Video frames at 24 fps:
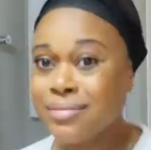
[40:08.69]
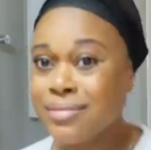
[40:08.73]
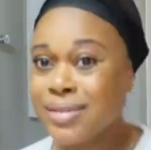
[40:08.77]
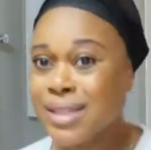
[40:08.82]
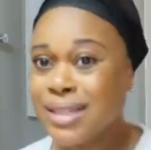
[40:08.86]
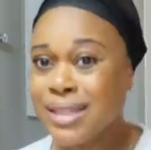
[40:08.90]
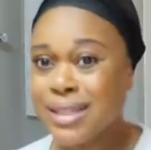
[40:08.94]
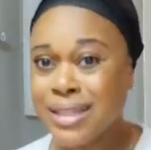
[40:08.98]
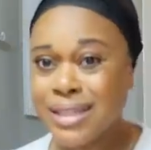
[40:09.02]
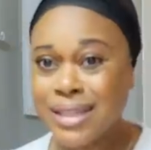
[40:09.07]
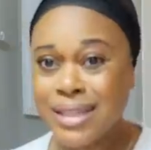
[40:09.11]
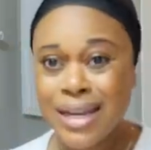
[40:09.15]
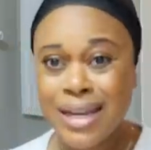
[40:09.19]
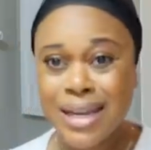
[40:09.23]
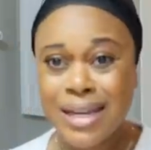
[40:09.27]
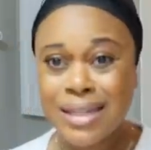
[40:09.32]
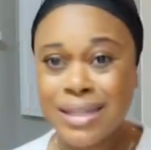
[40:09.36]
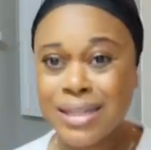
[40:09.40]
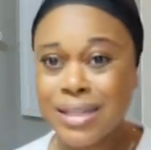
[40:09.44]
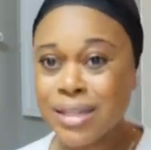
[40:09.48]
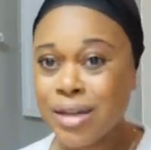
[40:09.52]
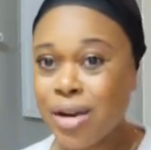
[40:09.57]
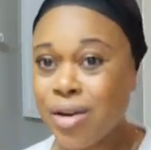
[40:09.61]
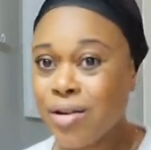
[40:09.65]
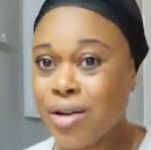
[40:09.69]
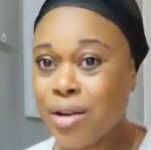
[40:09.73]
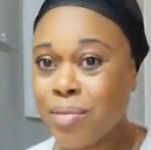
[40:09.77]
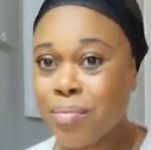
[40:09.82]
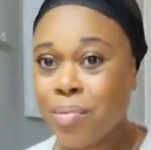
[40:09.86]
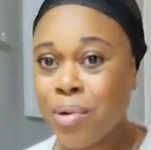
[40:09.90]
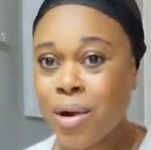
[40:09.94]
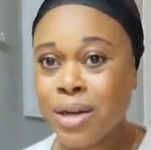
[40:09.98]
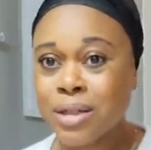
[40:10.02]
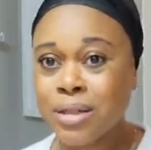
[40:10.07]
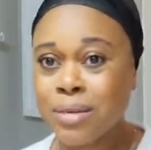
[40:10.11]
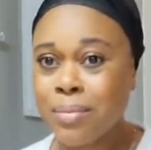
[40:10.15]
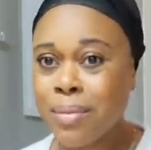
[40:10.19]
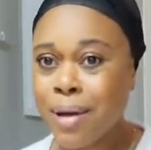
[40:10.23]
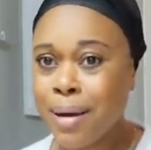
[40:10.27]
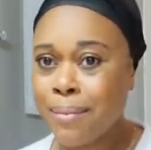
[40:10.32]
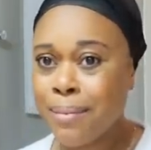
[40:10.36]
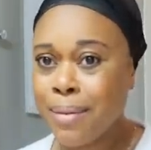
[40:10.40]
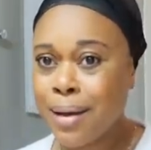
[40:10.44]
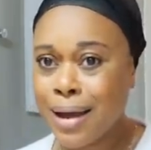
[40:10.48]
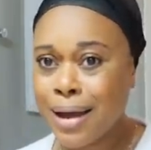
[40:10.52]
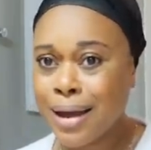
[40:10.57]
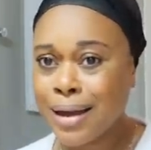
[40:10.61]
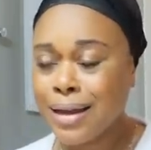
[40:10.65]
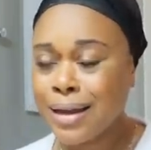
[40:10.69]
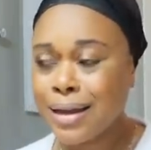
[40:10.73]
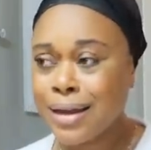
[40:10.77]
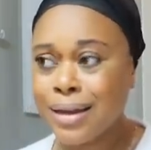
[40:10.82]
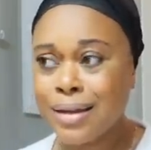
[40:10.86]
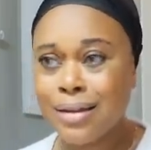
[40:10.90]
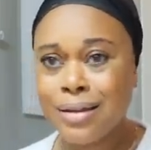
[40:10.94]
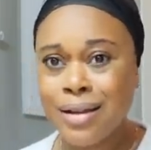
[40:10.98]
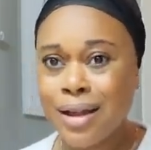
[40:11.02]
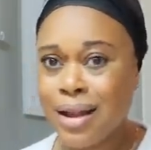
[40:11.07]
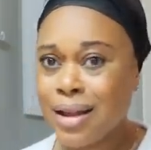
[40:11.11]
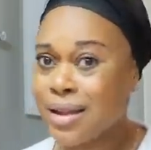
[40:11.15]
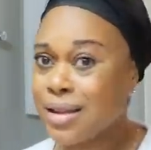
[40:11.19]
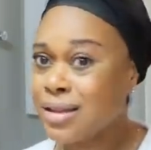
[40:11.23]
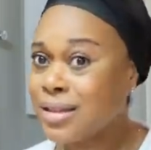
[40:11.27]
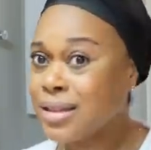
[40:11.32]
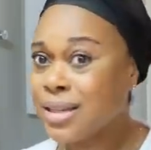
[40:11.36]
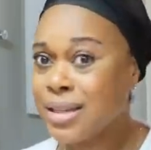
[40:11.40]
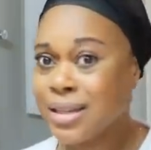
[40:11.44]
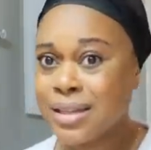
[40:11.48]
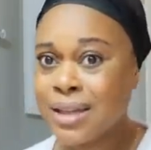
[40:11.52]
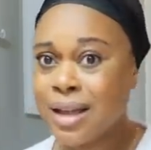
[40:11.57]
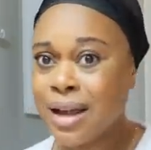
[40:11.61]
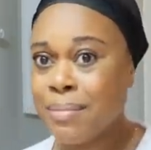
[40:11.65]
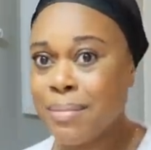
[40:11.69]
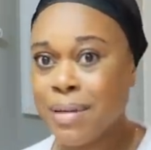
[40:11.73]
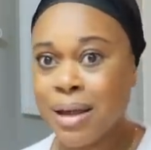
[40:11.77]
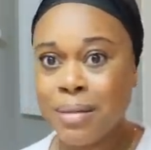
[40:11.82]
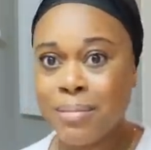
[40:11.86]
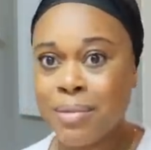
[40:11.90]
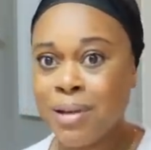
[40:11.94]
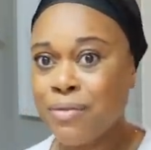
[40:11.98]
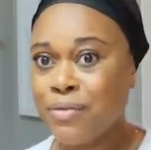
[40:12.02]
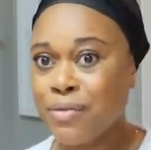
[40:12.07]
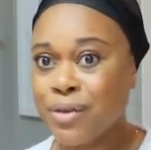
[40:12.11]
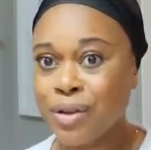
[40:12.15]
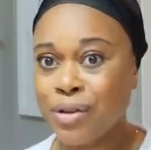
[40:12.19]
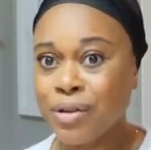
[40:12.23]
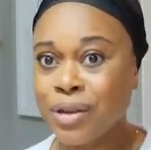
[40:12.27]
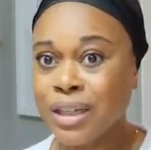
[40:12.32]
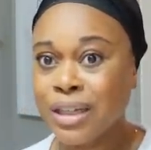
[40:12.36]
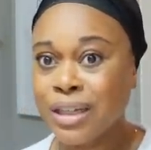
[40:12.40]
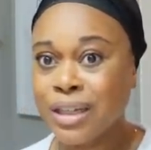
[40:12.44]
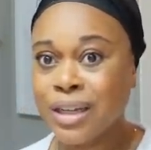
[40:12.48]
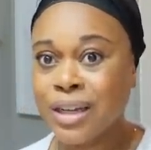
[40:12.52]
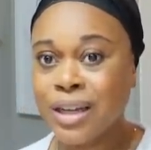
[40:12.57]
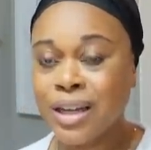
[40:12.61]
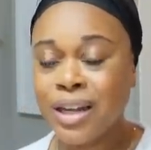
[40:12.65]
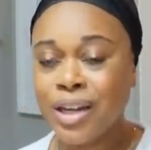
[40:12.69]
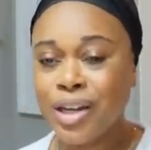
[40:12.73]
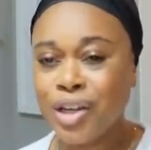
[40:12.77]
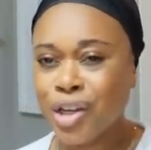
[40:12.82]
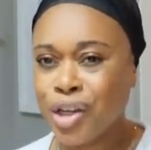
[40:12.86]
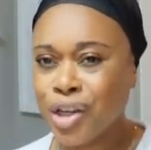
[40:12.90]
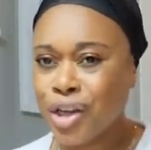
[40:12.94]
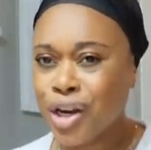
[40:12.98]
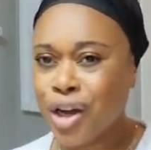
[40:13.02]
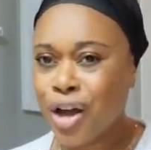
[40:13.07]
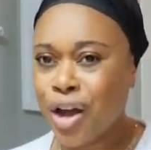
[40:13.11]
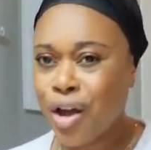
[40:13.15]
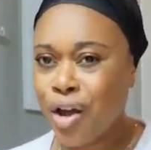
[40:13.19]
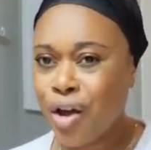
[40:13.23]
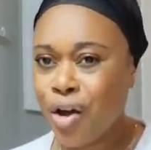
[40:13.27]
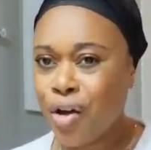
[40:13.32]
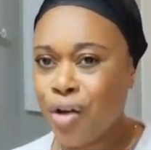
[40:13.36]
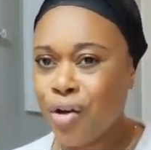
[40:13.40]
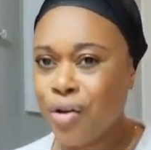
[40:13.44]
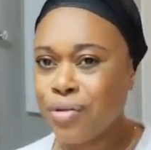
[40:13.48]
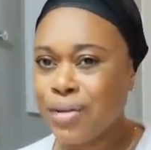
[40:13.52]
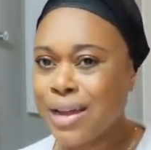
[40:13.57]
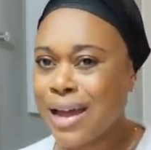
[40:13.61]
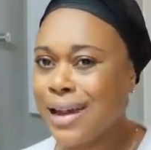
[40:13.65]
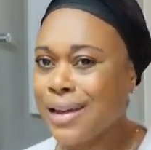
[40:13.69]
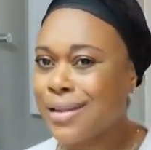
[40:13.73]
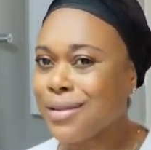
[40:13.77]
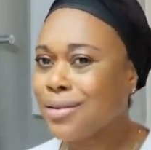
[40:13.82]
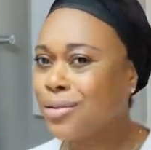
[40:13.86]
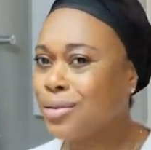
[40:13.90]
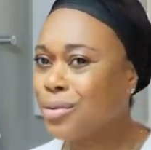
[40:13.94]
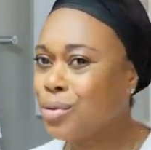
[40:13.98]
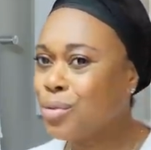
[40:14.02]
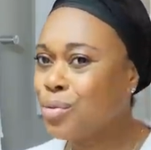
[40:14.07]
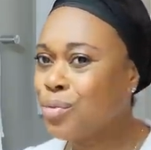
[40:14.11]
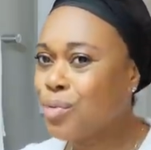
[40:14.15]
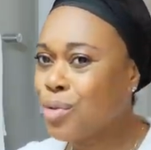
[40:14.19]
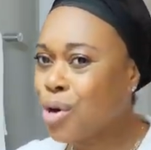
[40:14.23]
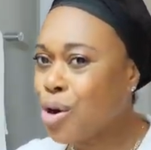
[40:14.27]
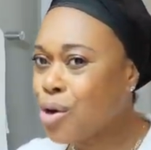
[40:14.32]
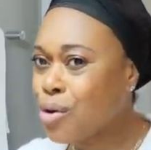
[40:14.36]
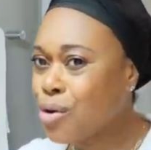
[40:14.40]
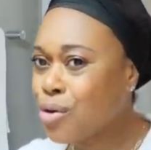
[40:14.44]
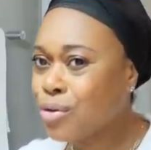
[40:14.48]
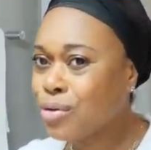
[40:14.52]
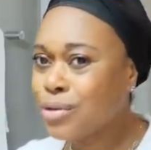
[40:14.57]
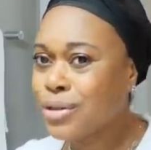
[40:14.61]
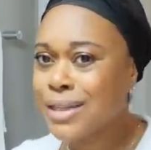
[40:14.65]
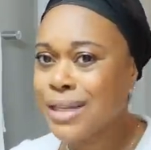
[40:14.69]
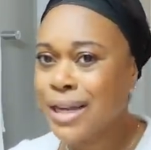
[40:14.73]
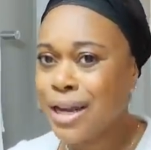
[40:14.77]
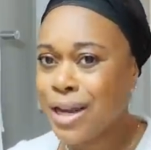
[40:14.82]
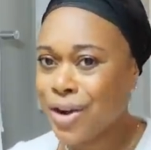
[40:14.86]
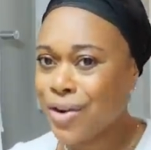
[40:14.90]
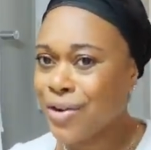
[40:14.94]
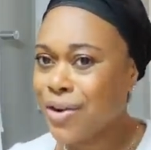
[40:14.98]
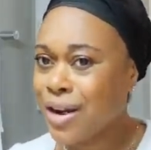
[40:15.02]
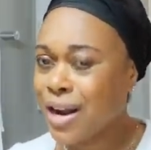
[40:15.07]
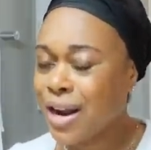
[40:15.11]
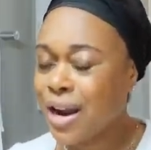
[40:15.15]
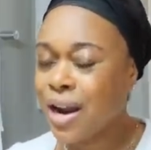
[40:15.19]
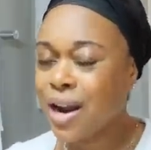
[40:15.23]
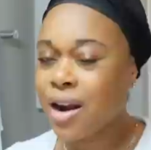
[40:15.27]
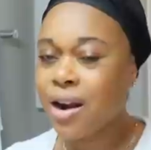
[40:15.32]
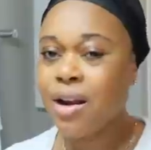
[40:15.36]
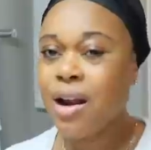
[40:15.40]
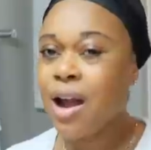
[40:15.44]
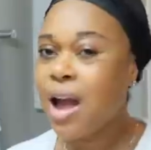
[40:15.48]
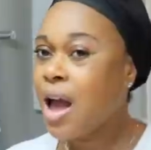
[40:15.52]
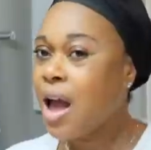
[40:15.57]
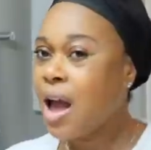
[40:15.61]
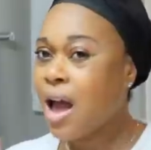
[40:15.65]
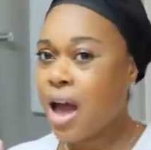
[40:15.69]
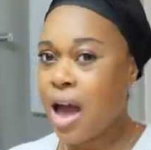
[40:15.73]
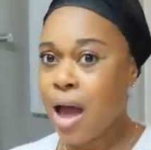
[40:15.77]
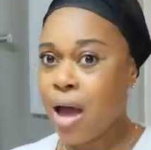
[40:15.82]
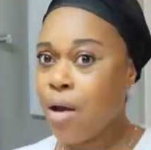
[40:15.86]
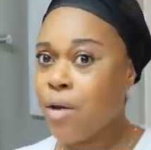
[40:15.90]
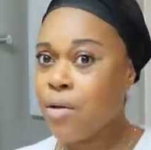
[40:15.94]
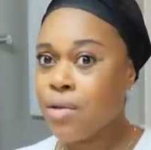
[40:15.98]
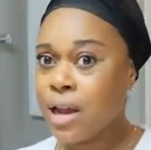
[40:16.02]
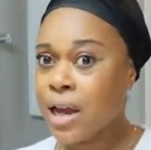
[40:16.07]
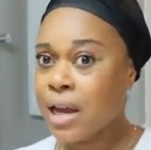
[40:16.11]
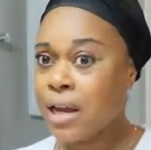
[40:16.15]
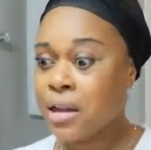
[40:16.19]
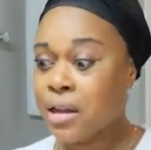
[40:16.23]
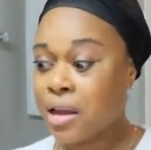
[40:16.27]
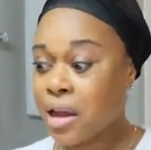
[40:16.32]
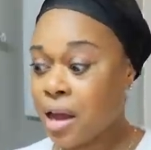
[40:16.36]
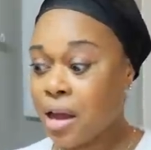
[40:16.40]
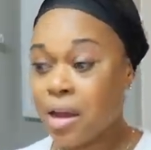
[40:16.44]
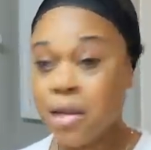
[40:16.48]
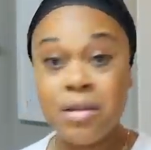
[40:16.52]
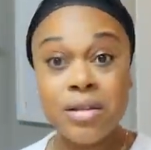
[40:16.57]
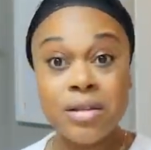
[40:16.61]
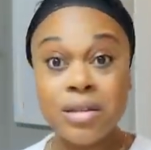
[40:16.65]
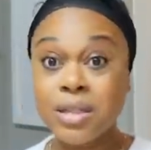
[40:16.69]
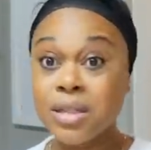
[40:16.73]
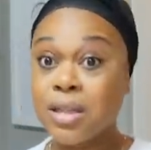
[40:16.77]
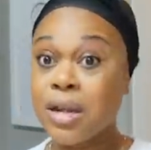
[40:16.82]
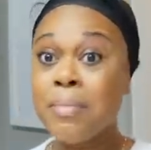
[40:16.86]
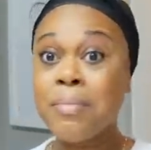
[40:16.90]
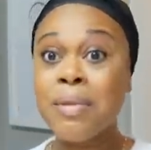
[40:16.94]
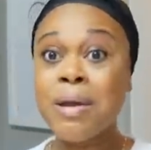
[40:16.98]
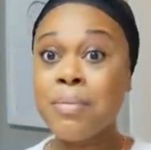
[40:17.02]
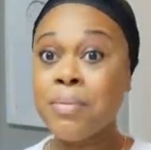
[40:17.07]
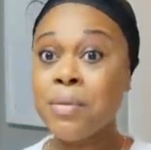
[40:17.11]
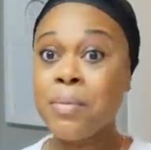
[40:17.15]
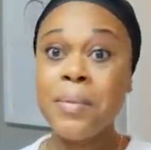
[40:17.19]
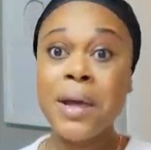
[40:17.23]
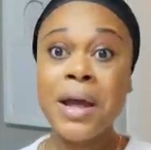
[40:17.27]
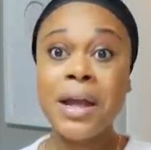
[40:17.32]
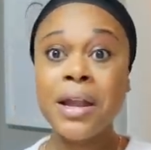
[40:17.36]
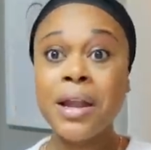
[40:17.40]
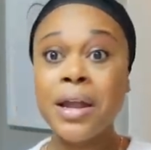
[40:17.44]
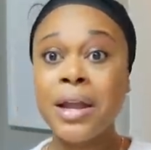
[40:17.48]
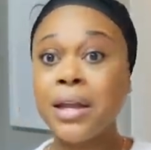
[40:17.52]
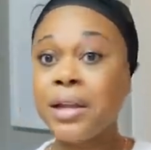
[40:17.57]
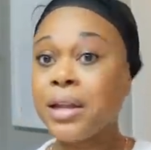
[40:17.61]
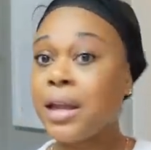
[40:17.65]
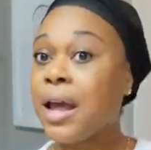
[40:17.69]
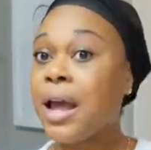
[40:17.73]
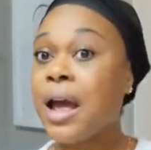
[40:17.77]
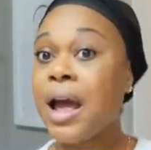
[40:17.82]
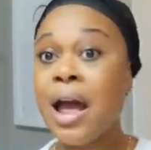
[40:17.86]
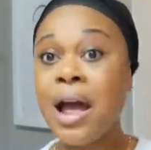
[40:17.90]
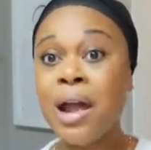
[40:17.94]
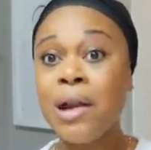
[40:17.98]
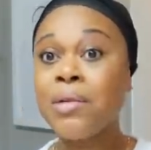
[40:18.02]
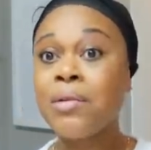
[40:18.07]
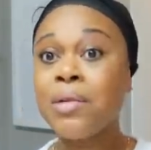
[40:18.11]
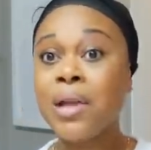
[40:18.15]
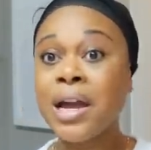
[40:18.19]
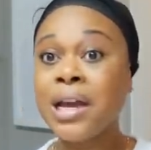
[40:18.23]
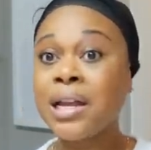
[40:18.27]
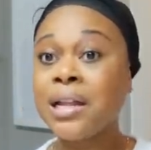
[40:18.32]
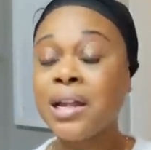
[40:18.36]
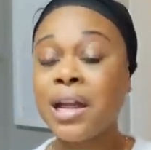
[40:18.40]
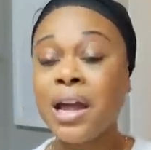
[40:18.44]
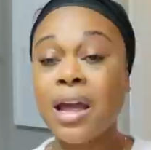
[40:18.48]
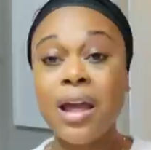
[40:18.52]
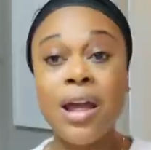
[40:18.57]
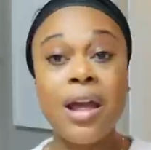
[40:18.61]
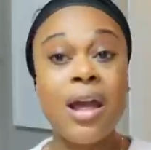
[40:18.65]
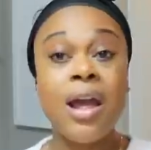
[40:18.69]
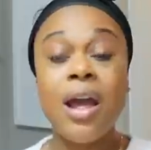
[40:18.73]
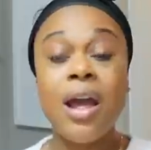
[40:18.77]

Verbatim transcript: Seeing certain parts of my body does not make me feel good. You know, like little rolls here and there. I don't like that. Some people might like that. I don't like that.